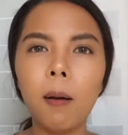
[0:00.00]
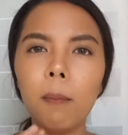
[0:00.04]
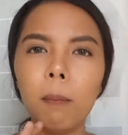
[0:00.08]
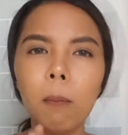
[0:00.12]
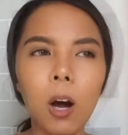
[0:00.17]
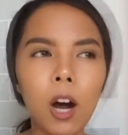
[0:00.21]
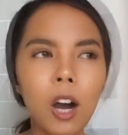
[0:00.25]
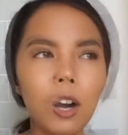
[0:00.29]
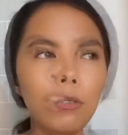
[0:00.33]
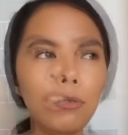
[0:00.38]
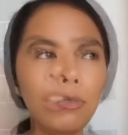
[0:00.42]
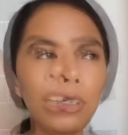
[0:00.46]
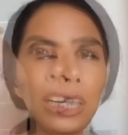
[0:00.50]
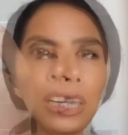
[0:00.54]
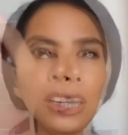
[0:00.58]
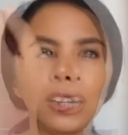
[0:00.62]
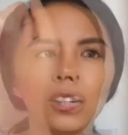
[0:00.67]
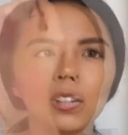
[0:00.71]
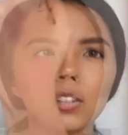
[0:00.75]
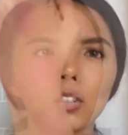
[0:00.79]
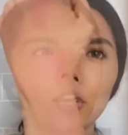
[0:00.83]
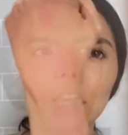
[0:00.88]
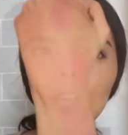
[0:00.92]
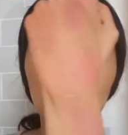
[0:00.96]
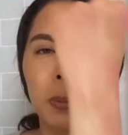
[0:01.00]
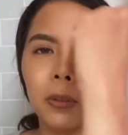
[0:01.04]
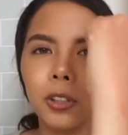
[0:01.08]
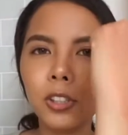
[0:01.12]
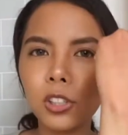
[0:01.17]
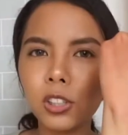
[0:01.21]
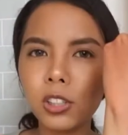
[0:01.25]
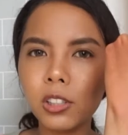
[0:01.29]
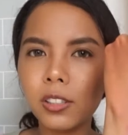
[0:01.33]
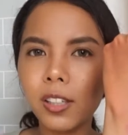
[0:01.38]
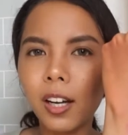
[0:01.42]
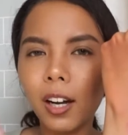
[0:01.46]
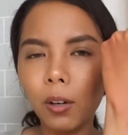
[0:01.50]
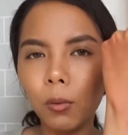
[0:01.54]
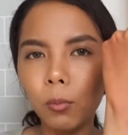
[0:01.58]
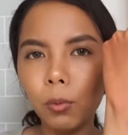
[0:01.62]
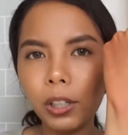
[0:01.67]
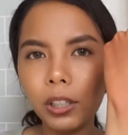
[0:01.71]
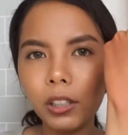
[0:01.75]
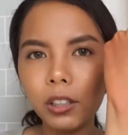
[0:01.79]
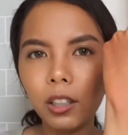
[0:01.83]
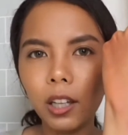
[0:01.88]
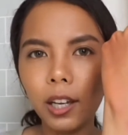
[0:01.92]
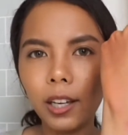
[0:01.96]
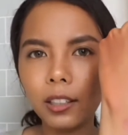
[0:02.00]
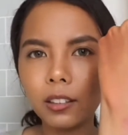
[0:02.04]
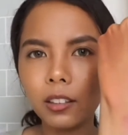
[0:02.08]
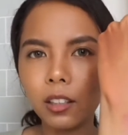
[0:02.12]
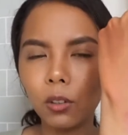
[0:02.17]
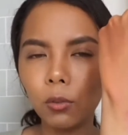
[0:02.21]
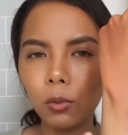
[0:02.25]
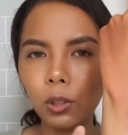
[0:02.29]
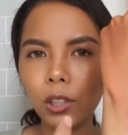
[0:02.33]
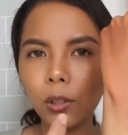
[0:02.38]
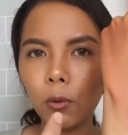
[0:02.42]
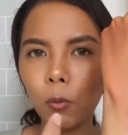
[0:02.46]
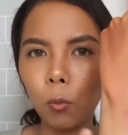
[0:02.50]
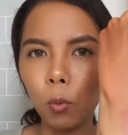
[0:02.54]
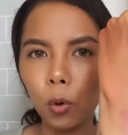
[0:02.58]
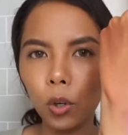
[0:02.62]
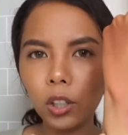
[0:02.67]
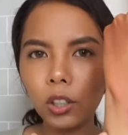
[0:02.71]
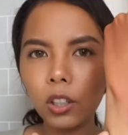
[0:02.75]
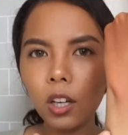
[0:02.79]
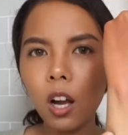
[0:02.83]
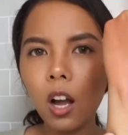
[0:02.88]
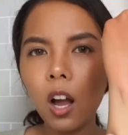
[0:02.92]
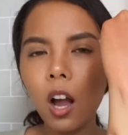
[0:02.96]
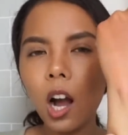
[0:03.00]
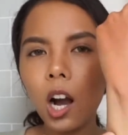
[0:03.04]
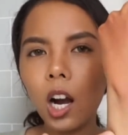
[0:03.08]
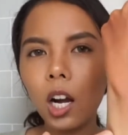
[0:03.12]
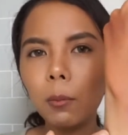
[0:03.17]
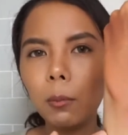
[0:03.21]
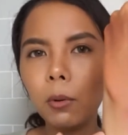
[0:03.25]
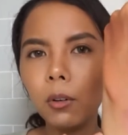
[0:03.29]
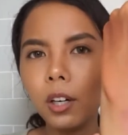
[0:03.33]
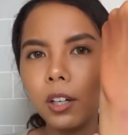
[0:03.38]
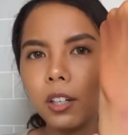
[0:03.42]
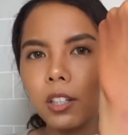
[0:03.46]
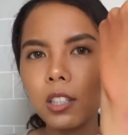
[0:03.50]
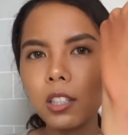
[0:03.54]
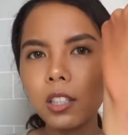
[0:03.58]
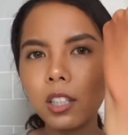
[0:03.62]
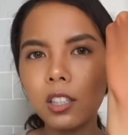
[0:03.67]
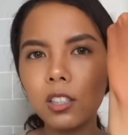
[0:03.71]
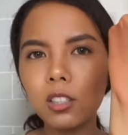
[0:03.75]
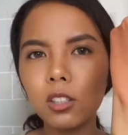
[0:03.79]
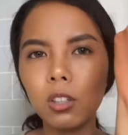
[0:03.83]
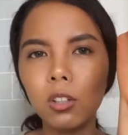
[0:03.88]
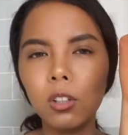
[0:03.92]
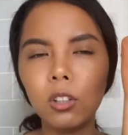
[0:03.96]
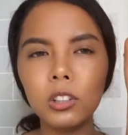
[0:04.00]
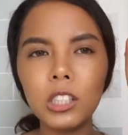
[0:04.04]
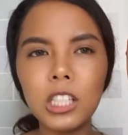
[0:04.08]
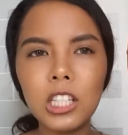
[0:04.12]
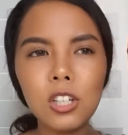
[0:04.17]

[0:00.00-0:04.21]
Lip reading: mauve, and these are the blushes that I really like, that really work on Morena skin tone.